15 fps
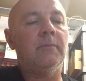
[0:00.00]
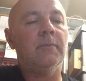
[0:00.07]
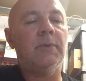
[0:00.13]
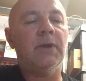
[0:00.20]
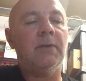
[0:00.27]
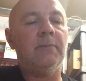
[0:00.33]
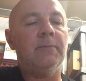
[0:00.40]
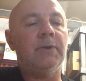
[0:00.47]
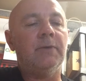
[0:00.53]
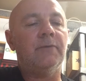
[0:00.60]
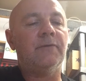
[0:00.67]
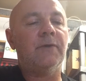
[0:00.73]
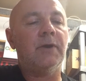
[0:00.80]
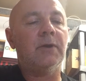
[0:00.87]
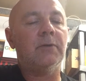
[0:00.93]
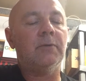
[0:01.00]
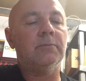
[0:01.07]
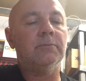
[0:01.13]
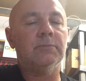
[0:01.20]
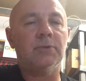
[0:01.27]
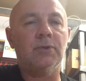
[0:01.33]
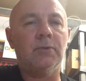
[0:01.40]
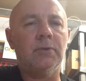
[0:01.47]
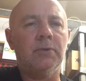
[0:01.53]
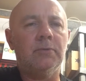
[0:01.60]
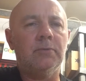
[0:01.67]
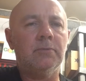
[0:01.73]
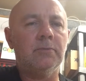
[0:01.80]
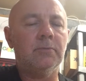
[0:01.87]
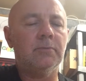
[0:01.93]
yep, new circle,
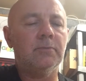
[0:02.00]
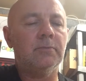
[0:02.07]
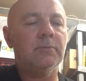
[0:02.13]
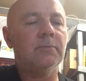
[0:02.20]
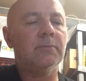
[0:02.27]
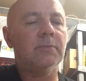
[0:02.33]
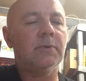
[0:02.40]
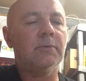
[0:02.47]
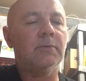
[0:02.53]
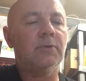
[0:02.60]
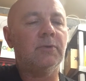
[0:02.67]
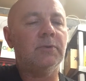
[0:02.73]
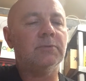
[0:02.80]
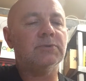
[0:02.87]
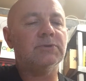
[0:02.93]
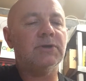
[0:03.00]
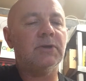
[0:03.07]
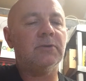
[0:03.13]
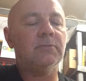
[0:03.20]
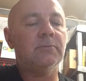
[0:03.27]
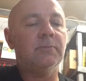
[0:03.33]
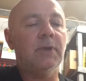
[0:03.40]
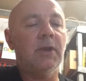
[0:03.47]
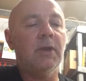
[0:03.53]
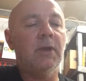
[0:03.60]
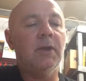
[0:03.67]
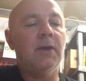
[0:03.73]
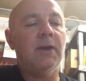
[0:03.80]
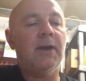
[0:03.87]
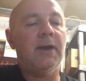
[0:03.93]
coil circle,
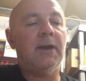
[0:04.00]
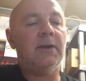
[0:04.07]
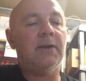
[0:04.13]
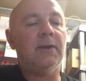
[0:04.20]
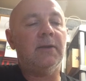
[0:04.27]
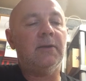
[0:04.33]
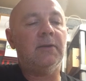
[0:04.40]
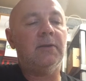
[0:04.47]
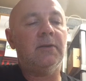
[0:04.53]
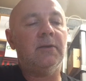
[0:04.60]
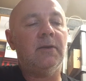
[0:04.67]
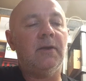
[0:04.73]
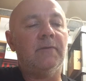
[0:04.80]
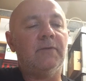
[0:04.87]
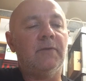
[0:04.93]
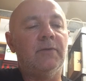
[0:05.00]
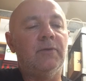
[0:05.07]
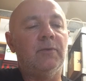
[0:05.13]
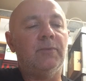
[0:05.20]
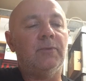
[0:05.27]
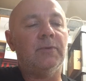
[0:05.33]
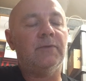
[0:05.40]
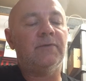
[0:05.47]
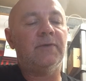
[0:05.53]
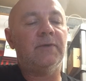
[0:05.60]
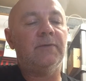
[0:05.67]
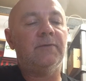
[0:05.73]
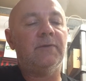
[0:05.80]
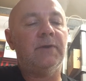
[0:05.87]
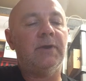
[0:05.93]
and I've got the
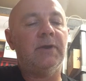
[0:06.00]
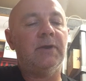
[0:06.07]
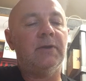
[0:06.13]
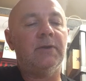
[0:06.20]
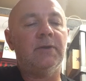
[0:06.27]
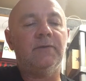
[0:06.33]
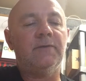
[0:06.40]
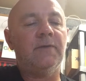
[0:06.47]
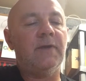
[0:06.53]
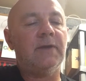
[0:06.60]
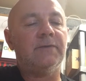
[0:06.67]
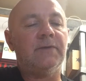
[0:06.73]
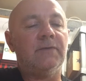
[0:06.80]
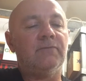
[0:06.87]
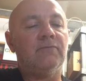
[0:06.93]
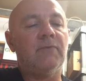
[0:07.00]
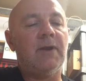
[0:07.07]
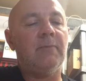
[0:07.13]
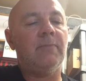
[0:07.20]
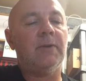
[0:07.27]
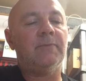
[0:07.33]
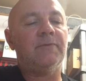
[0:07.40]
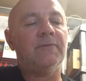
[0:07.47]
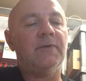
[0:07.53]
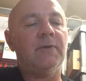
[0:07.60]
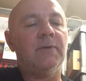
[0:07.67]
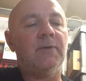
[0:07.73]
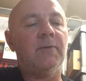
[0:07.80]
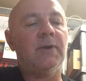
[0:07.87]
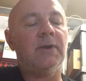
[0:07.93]
0.2s in here, and you see that does ramp up so
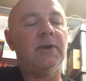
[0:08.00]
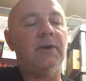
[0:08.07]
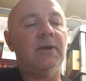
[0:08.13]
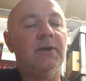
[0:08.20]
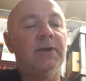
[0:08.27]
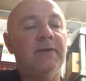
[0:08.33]
quickly. I'd